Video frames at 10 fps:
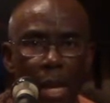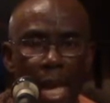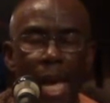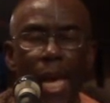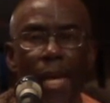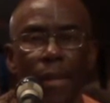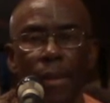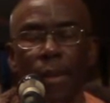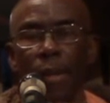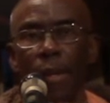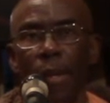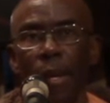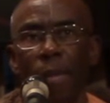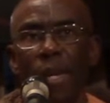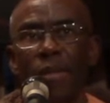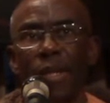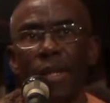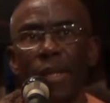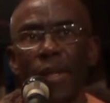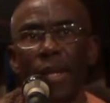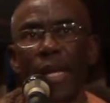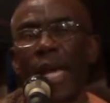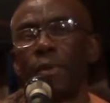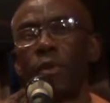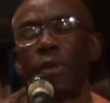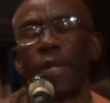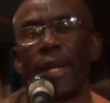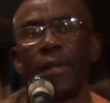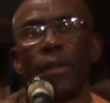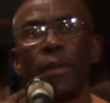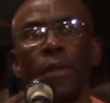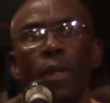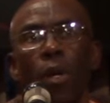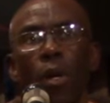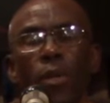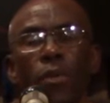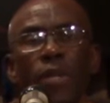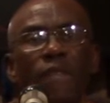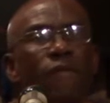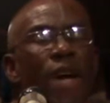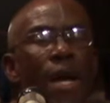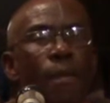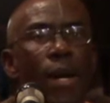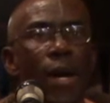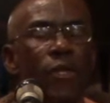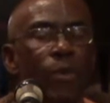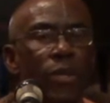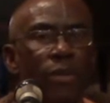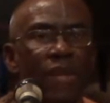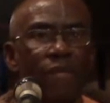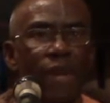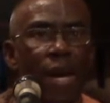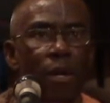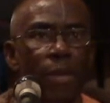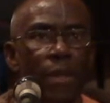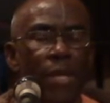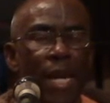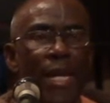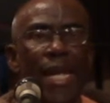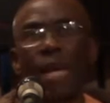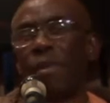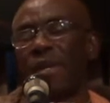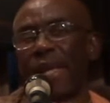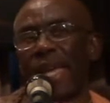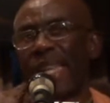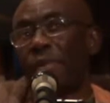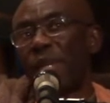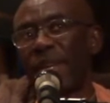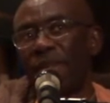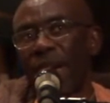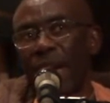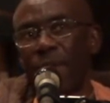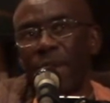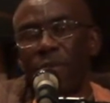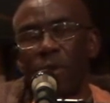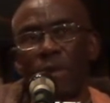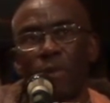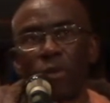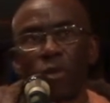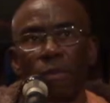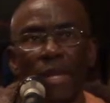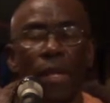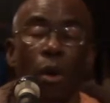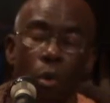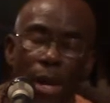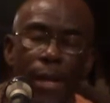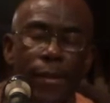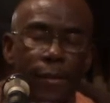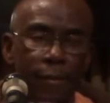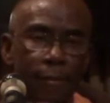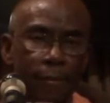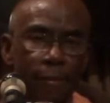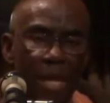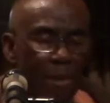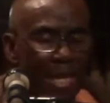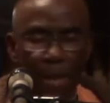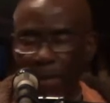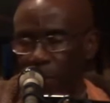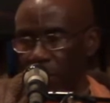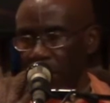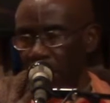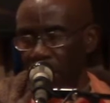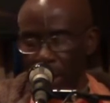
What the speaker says: And basically, it helps to create or to revamp a spiritual environment, an enabling environment for people to make inquiries. I mean, it's like people see